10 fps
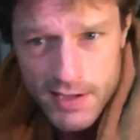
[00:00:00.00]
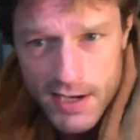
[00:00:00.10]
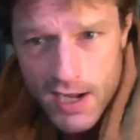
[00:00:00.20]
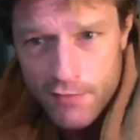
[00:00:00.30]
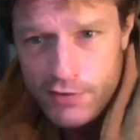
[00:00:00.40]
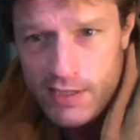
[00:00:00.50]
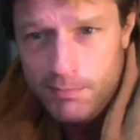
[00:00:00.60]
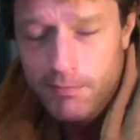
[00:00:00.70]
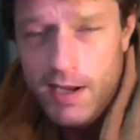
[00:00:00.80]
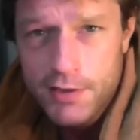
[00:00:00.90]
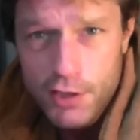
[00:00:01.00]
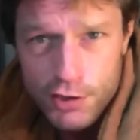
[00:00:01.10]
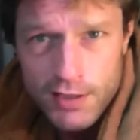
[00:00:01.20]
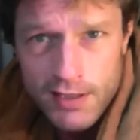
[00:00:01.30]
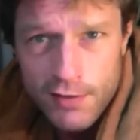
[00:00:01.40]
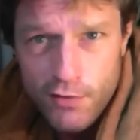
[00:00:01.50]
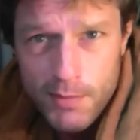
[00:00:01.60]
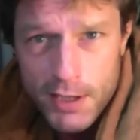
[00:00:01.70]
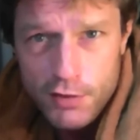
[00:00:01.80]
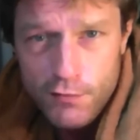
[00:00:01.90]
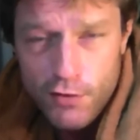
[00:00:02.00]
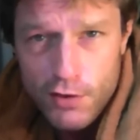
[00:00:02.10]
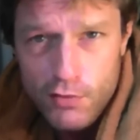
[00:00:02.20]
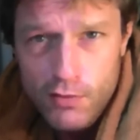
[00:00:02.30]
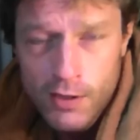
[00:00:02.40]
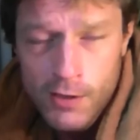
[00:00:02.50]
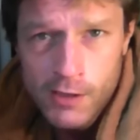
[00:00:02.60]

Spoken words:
And I have some additional information for you.